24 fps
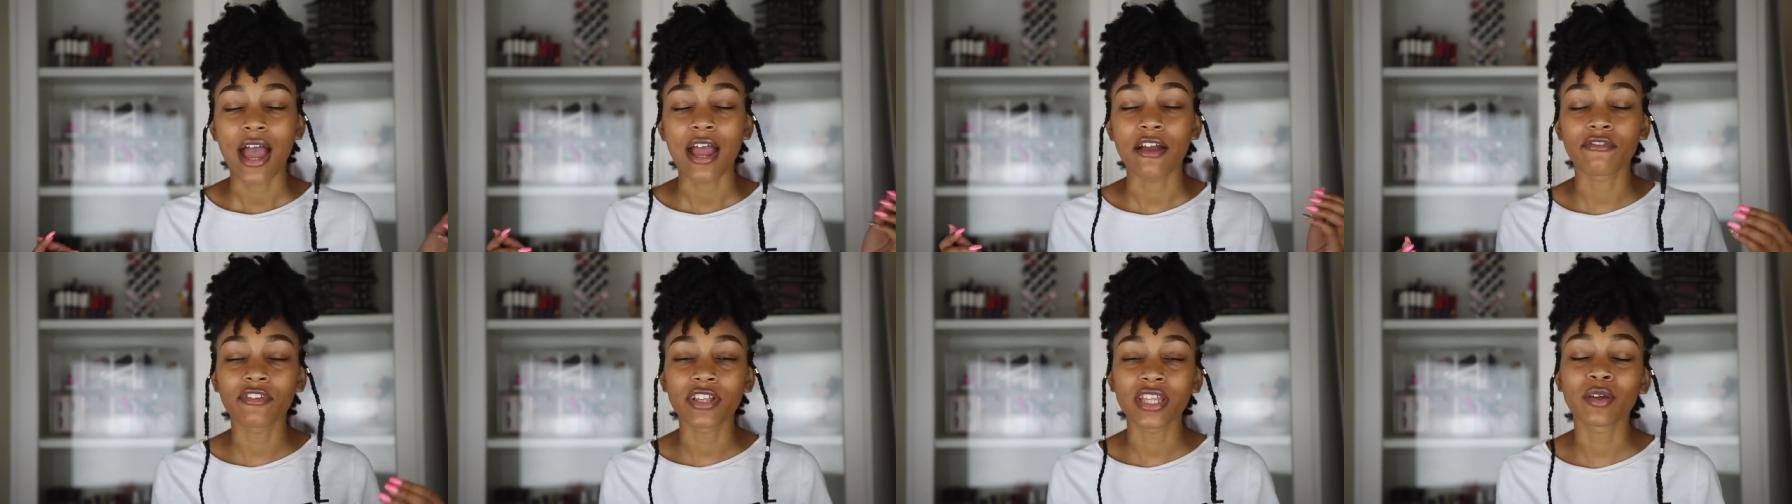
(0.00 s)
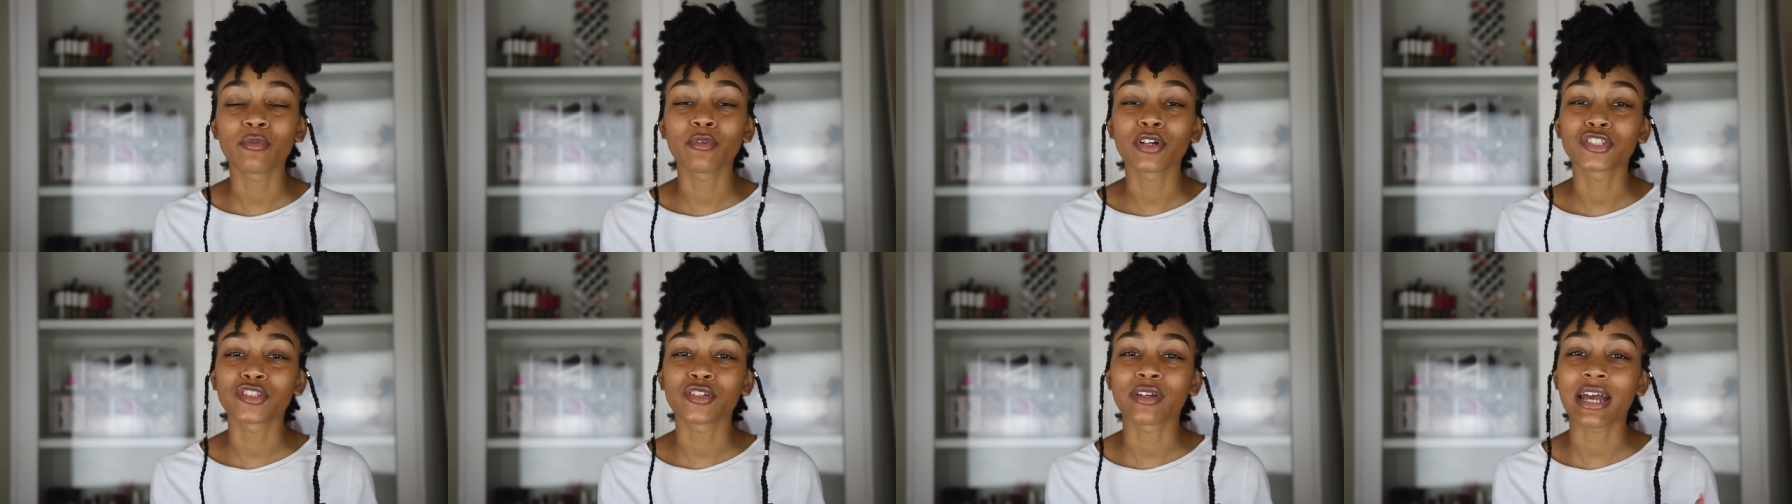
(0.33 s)
I really
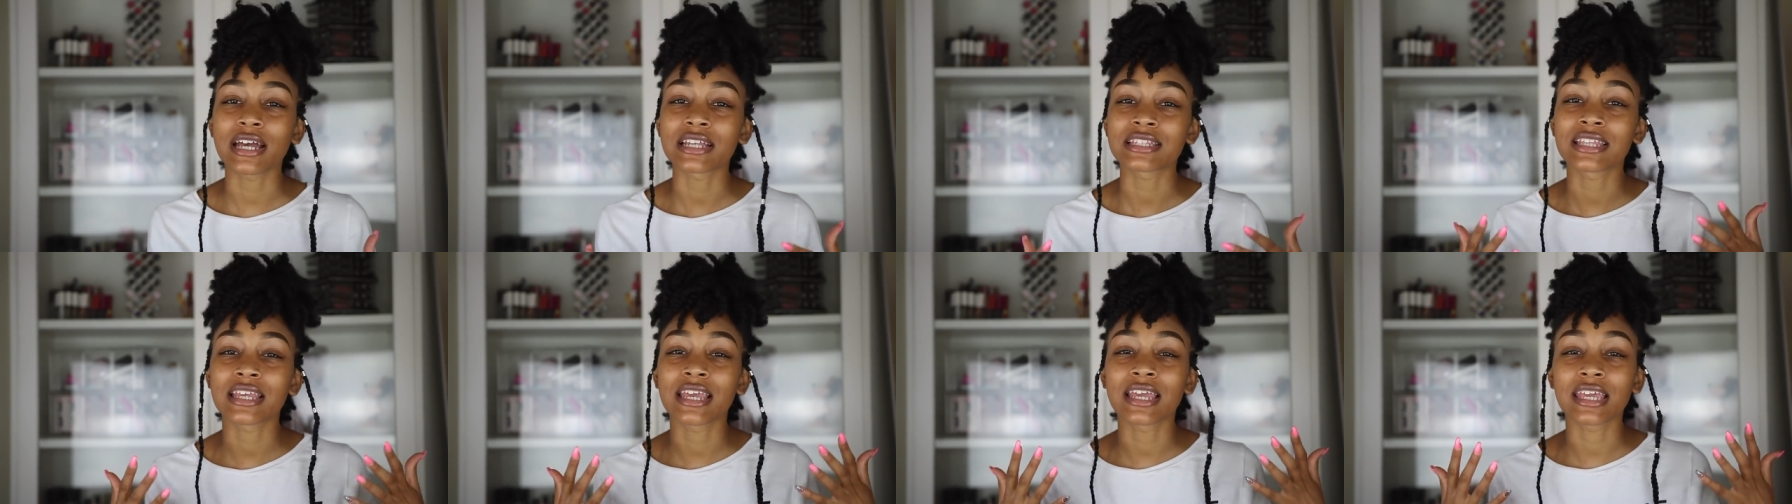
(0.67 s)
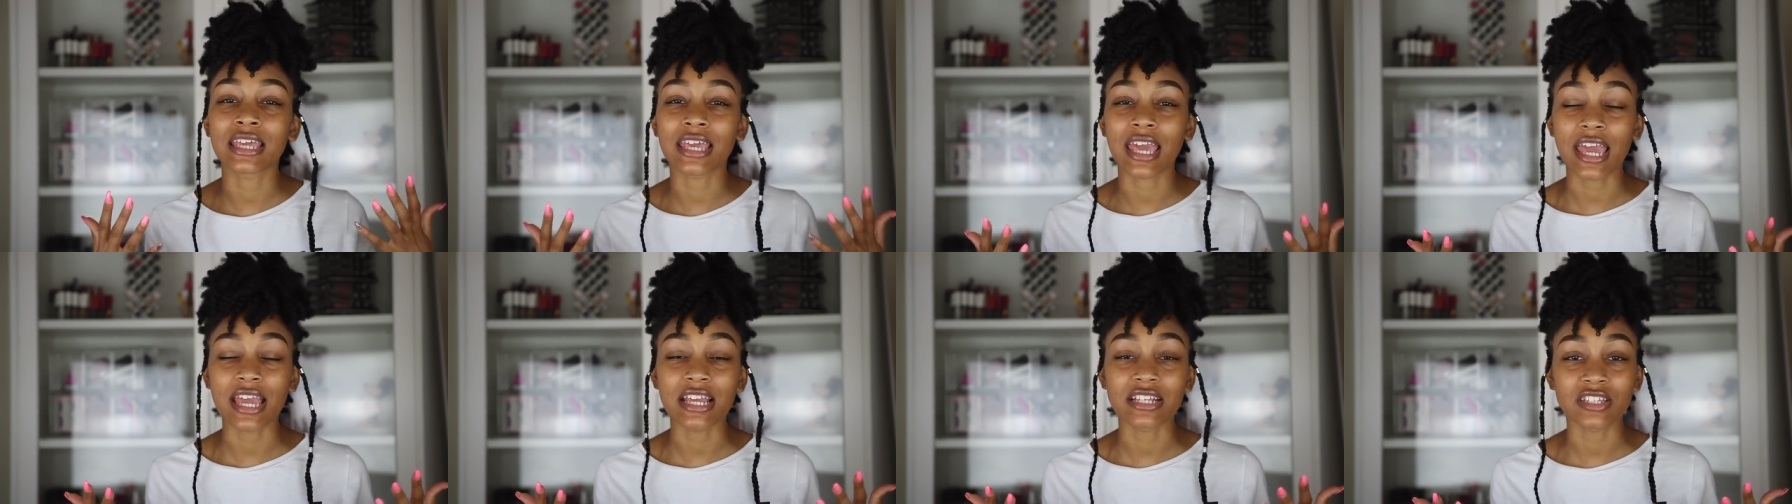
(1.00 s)
want you guys to
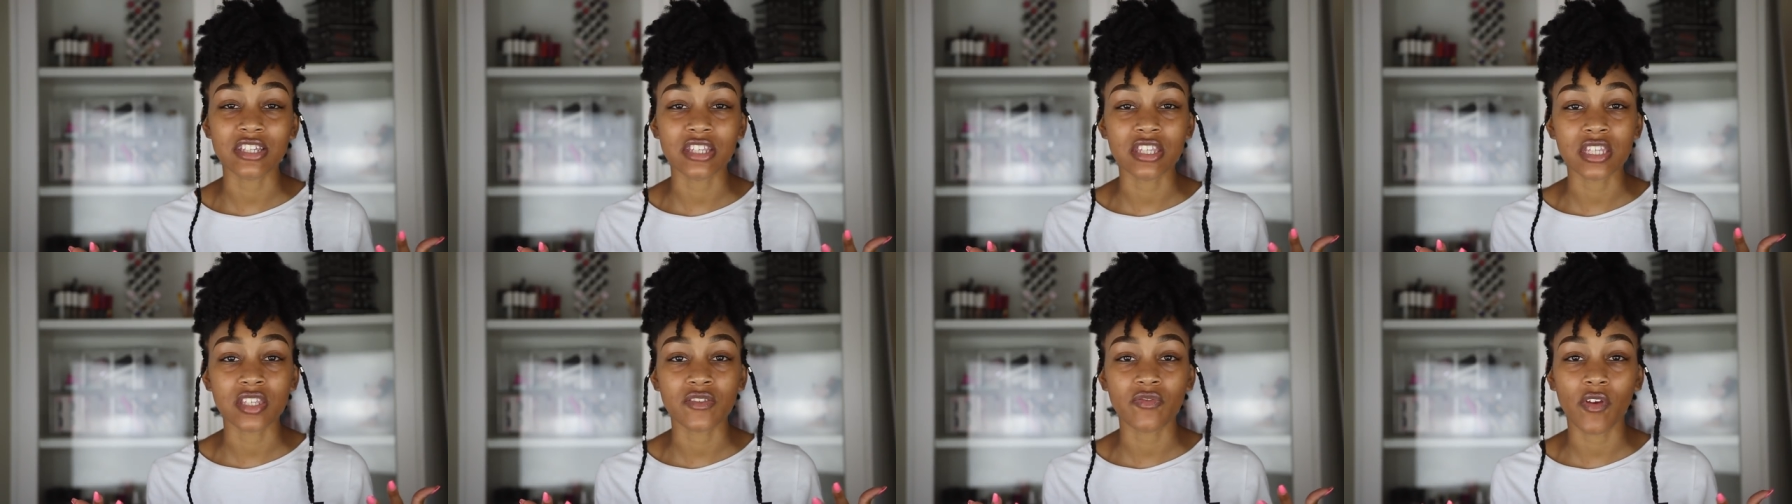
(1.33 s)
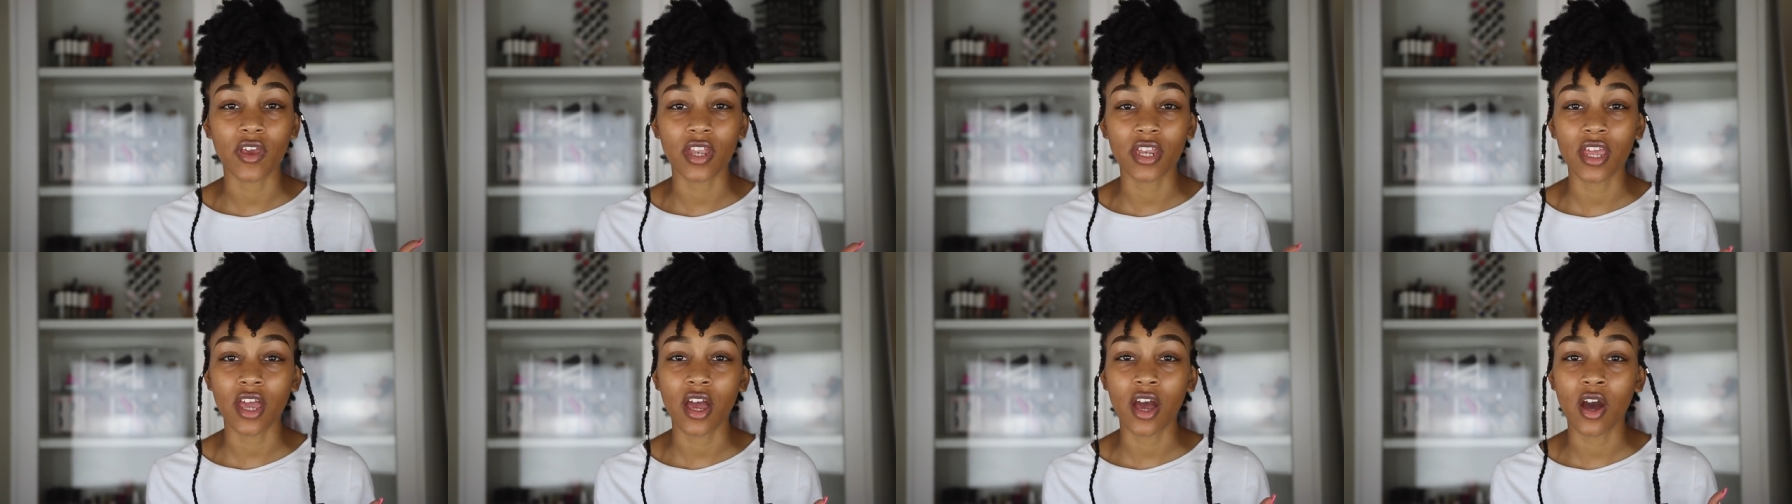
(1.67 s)
engage in this
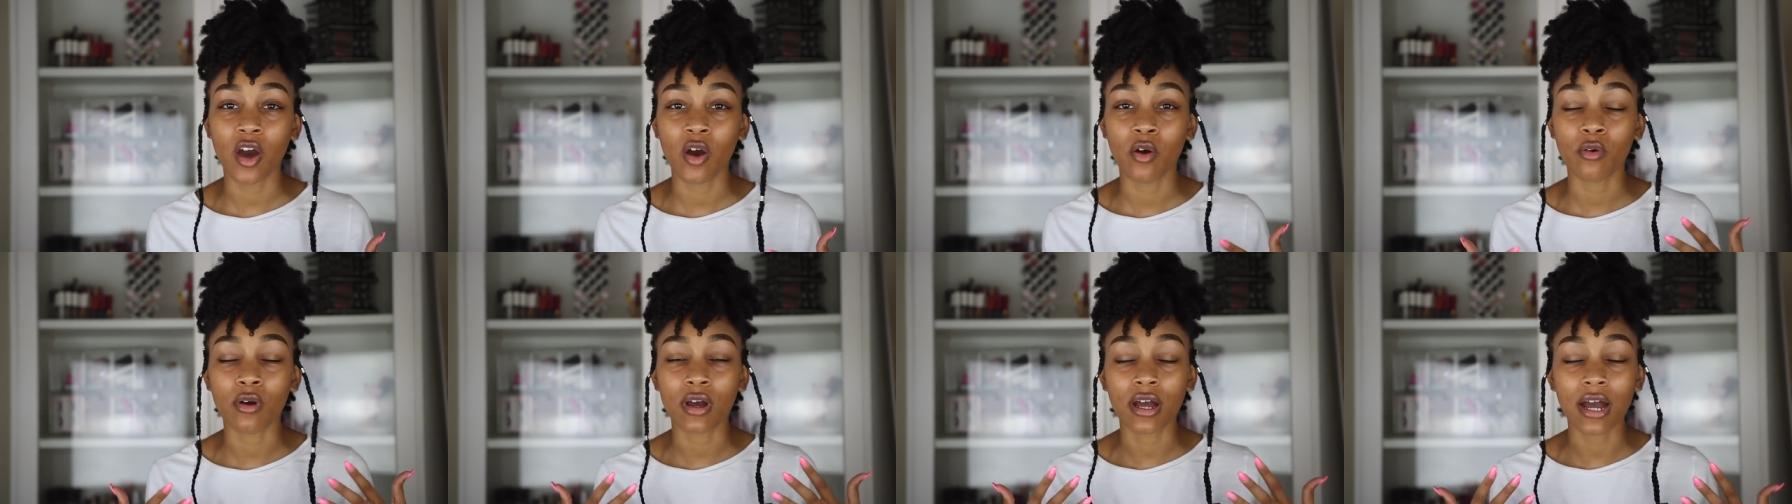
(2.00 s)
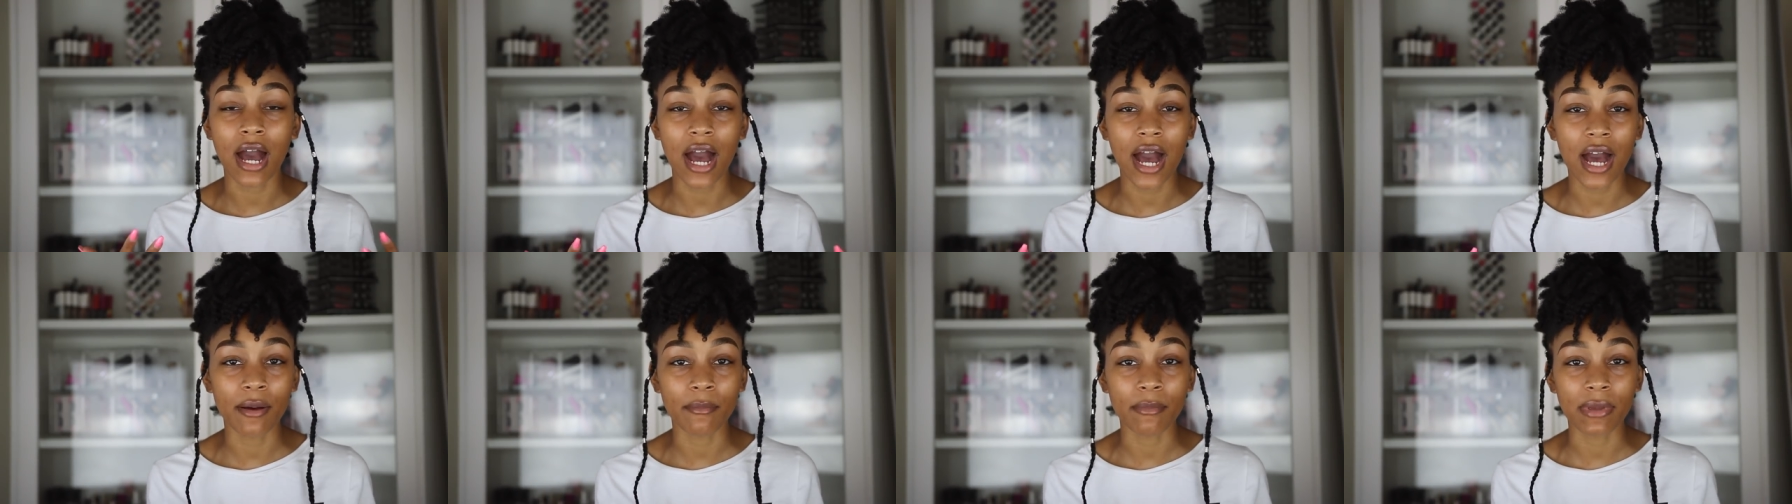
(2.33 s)
video,
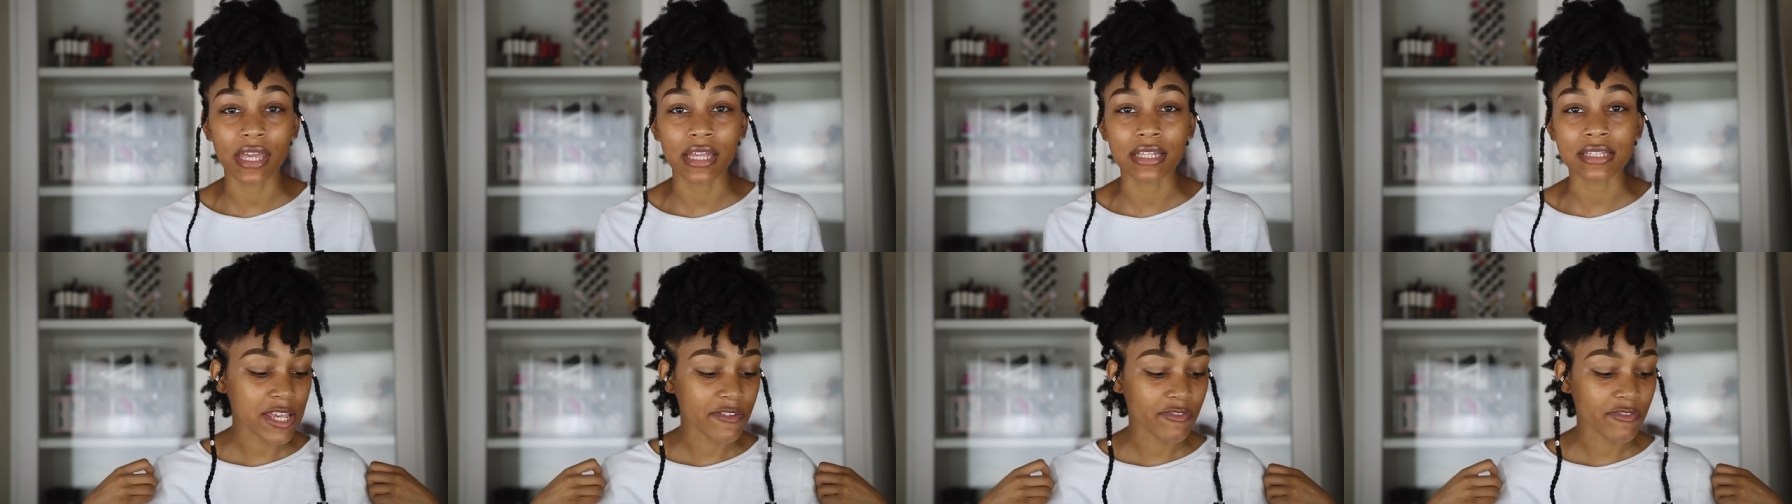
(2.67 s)
comment.